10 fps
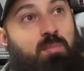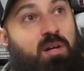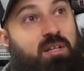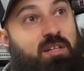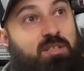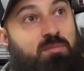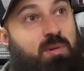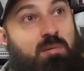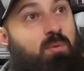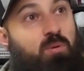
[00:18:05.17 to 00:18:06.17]
money, because then
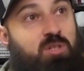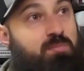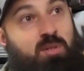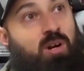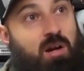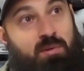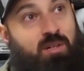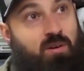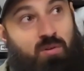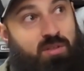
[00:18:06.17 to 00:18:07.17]
people will just be grabbing
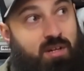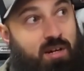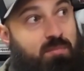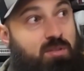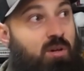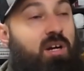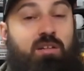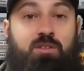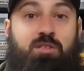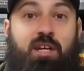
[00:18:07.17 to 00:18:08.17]
it all the time. So I
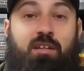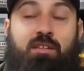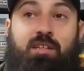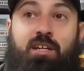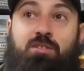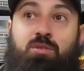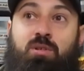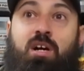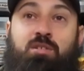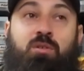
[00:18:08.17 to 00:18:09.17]
understand that yes, you
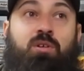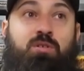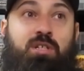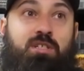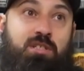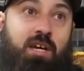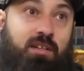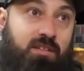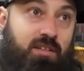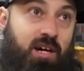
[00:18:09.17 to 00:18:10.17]
guys are losing
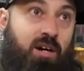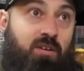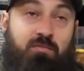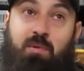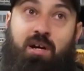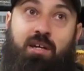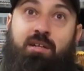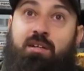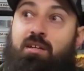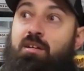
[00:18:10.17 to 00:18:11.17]
scent out of
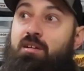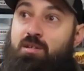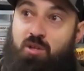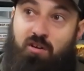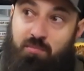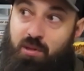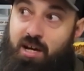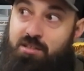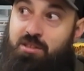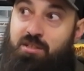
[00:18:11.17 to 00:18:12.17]
my soft
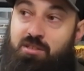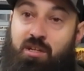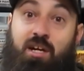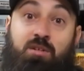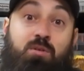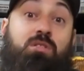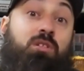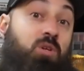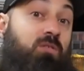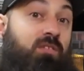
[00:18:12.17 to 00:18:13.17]
plastics that I used to
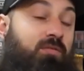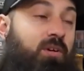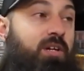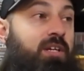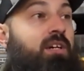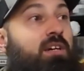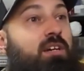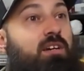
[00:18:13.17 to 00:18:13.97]
do for free,